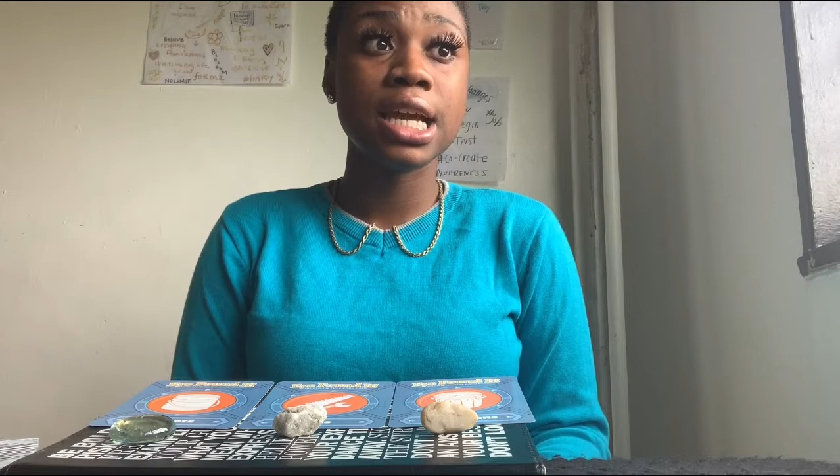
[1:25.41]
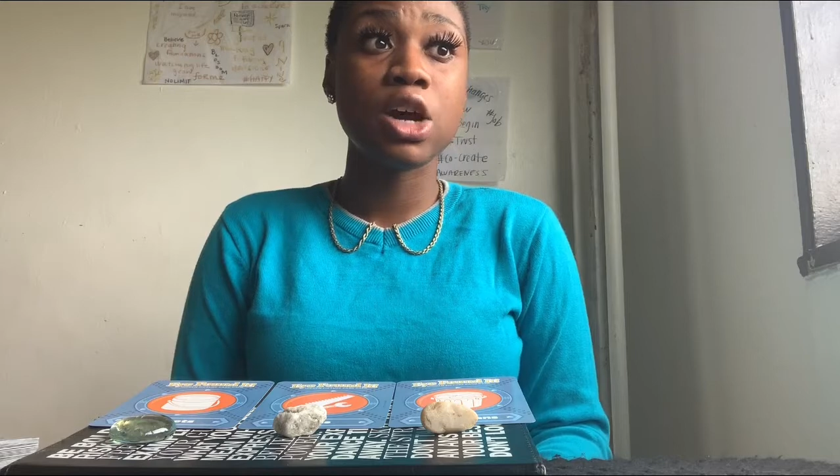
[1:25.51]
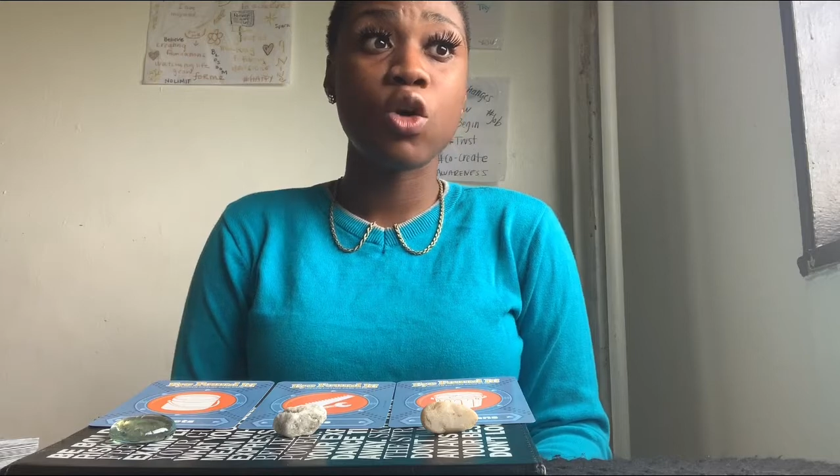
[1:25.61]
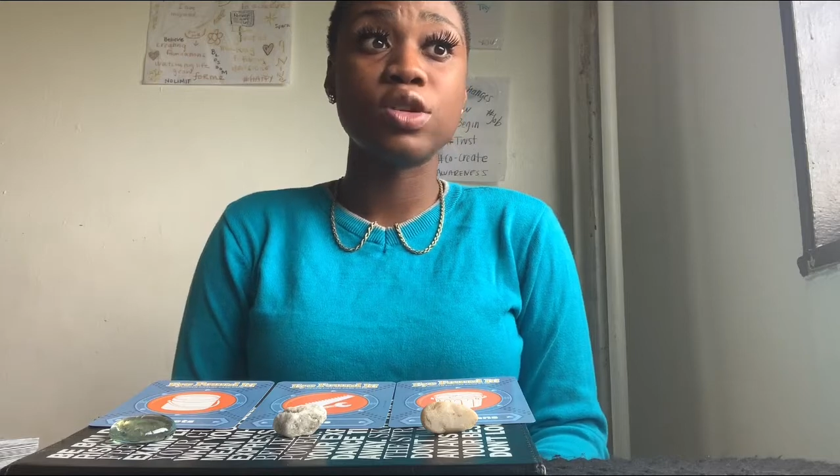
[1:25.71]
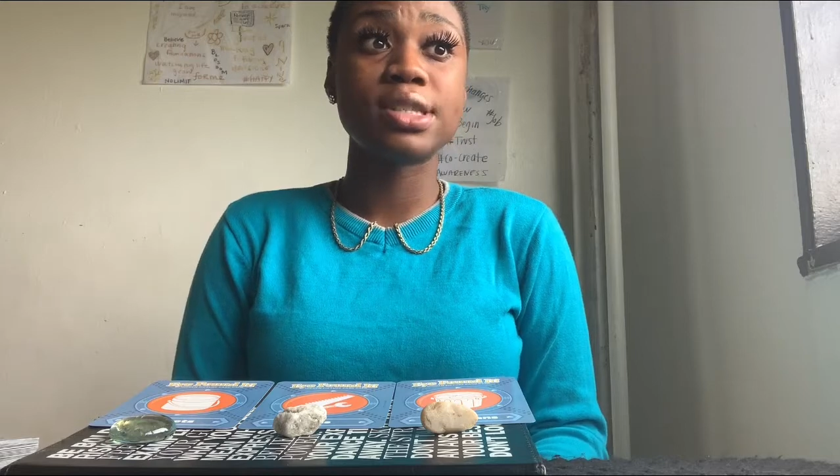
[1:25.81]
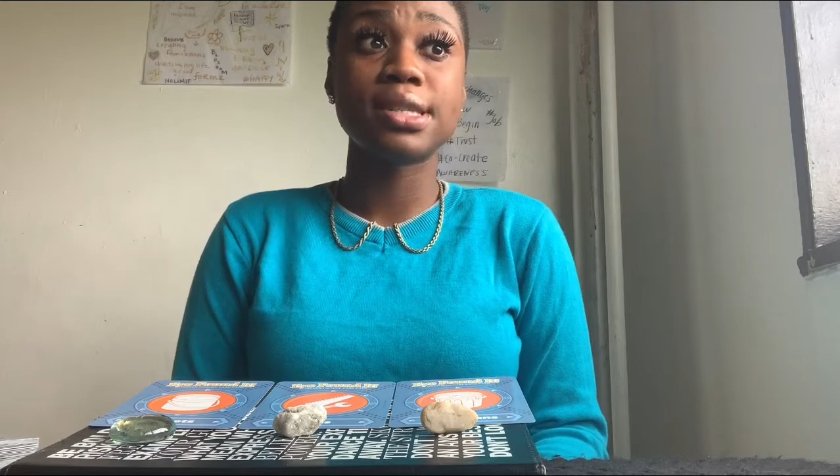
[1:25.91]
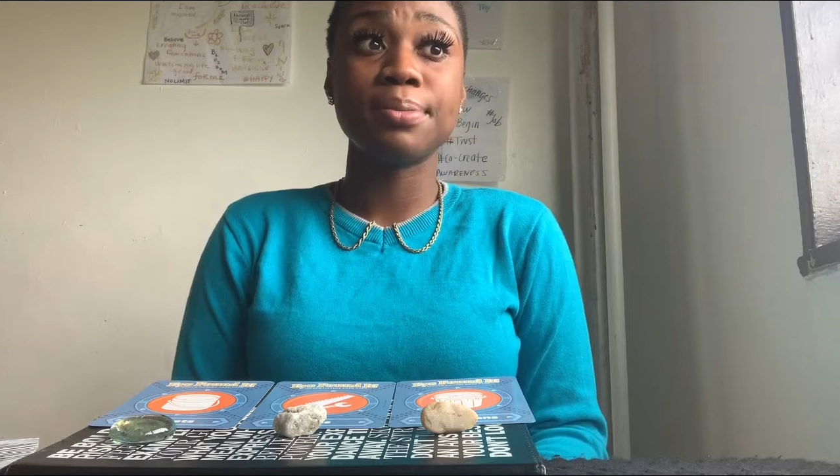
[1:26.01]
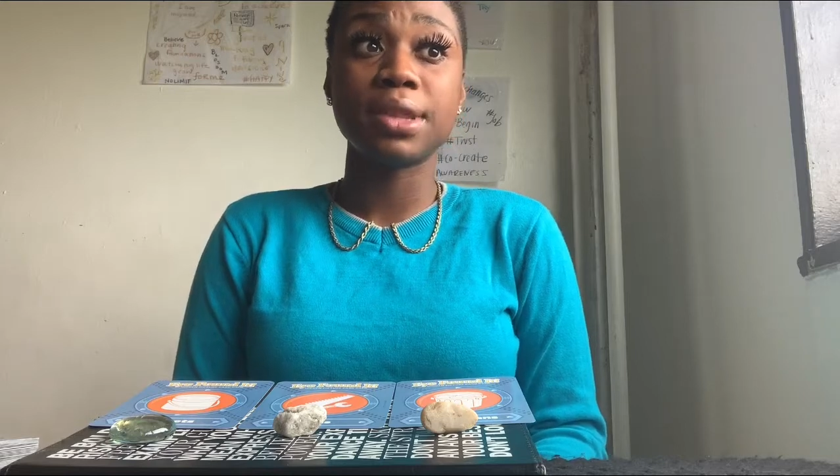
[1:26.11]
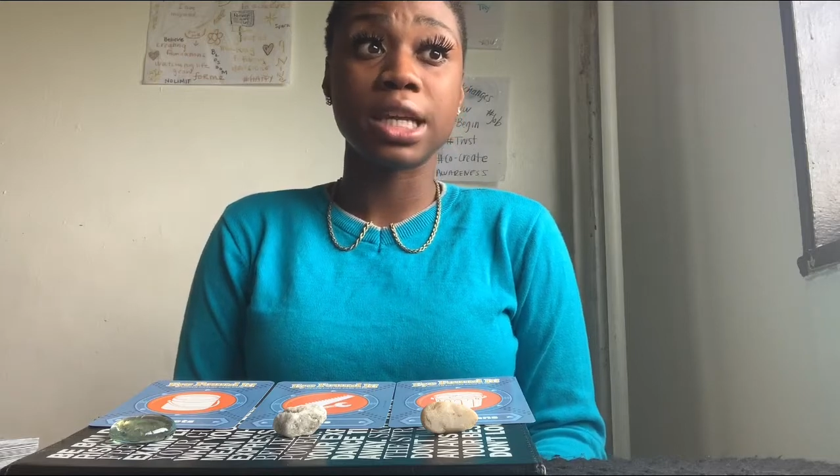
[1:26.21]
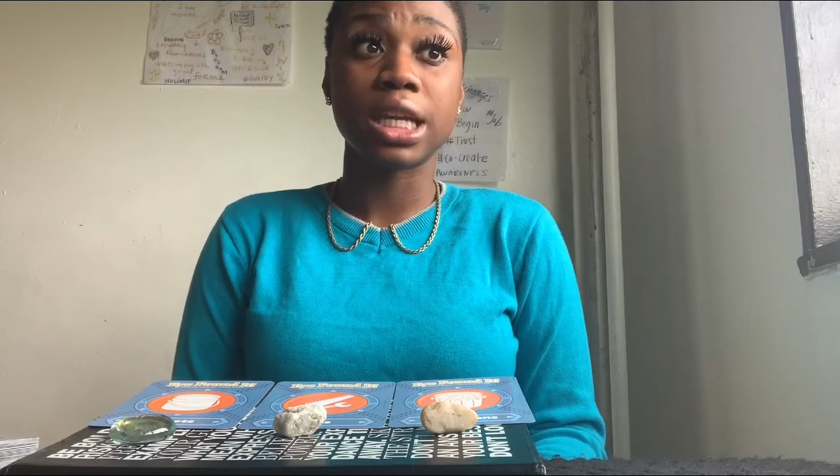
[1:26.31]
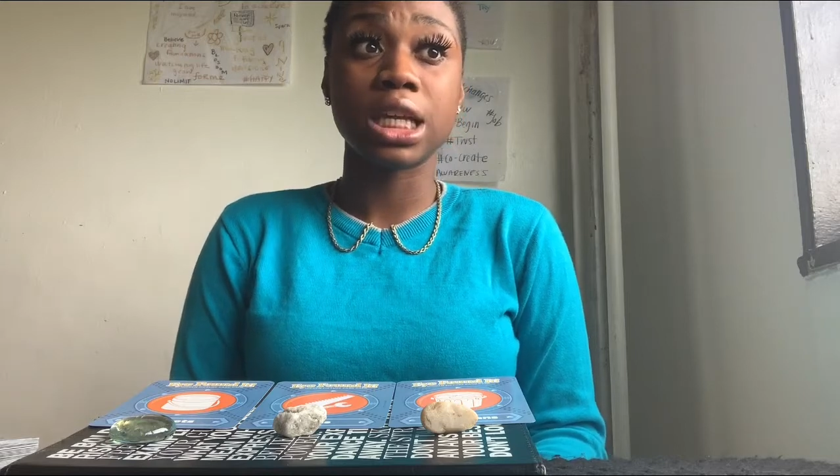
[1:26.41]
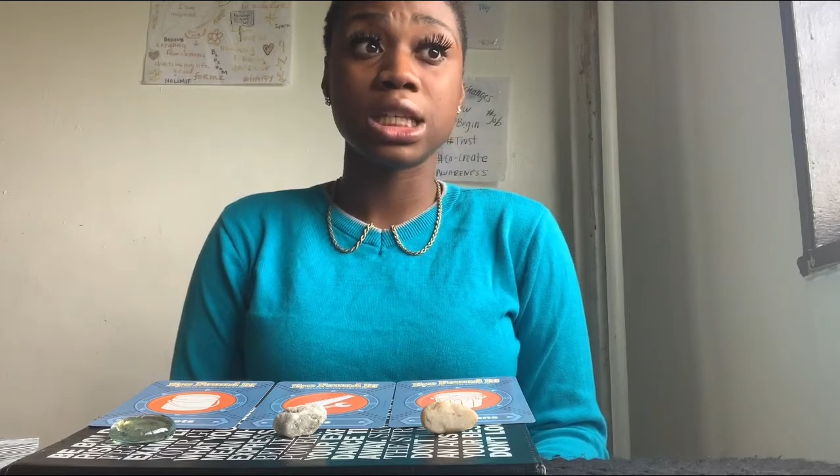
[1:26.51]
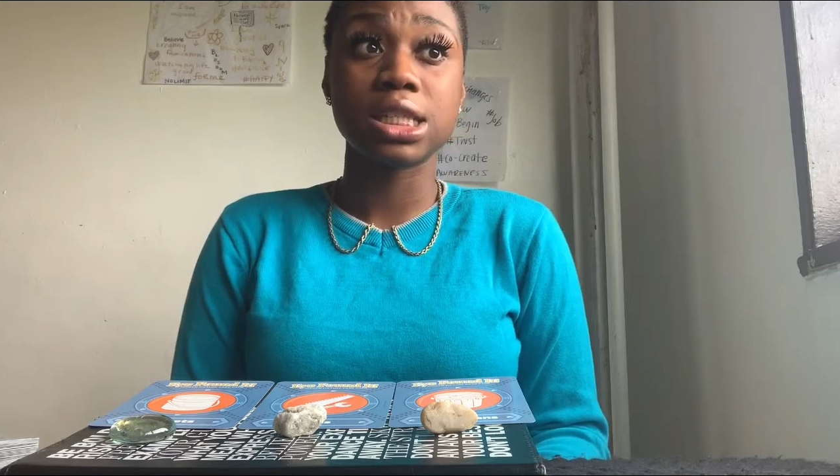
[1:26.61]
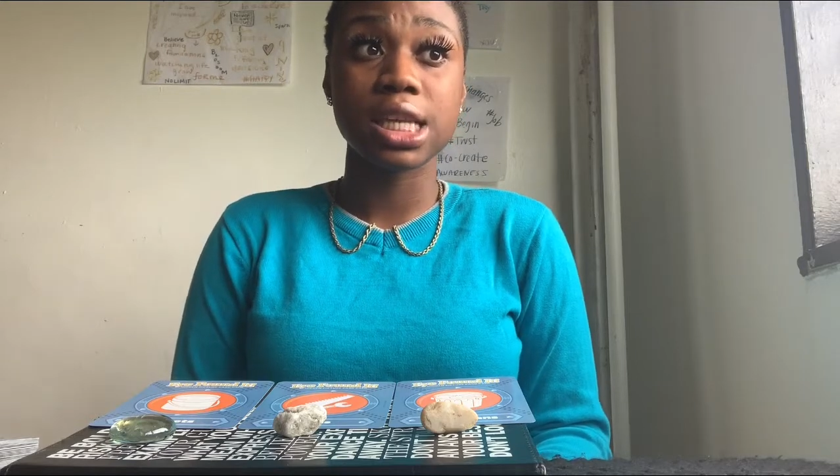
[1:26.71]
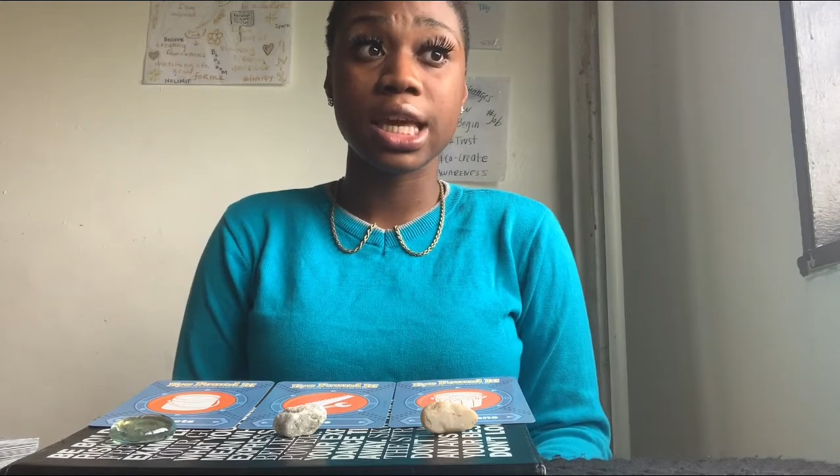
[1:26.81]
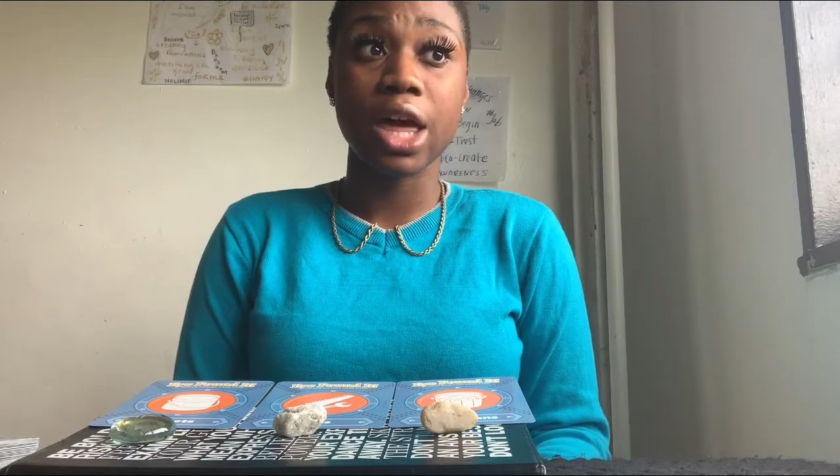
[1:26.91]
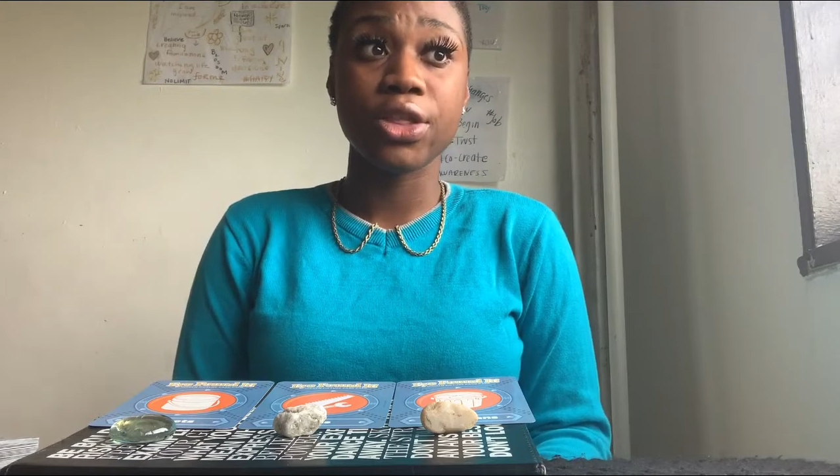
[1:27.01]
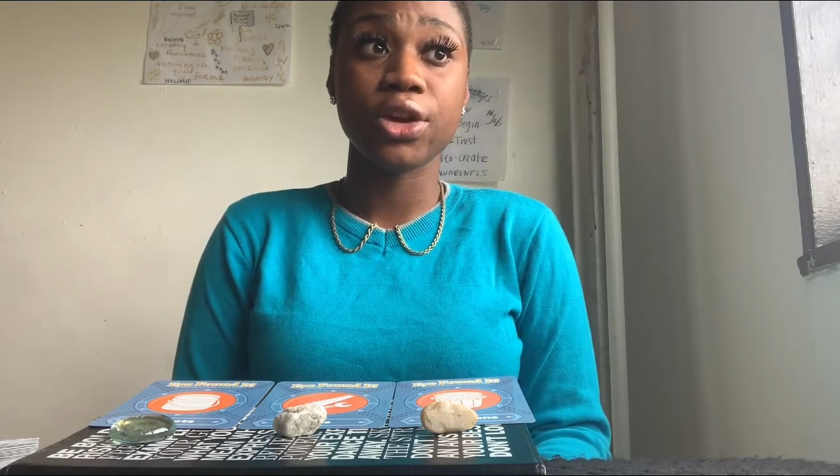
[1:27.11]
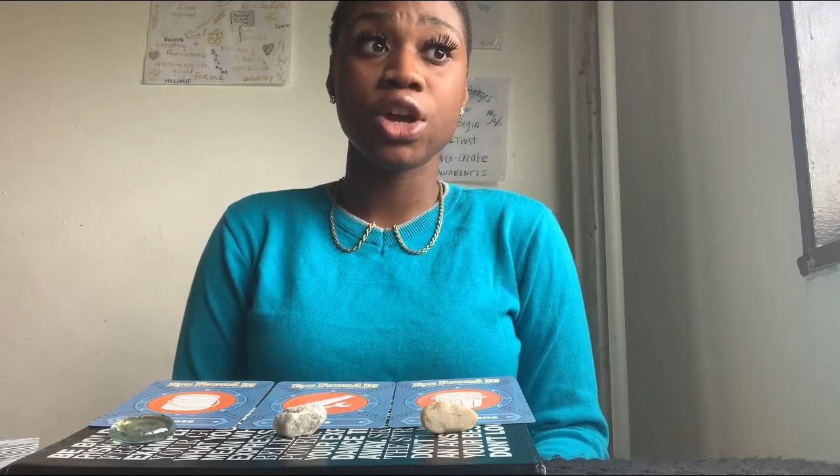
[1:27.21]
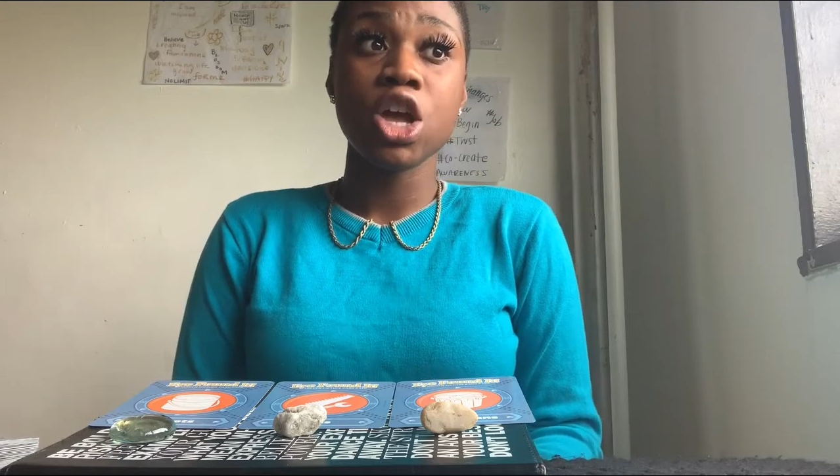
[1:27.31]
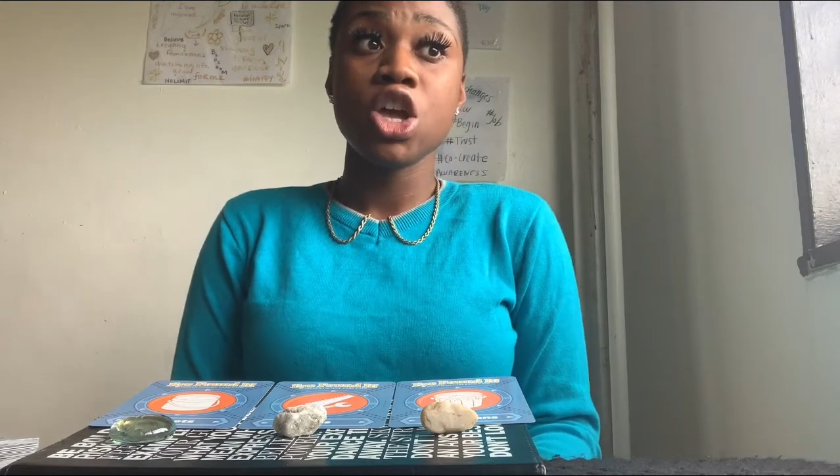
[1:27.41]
or something together.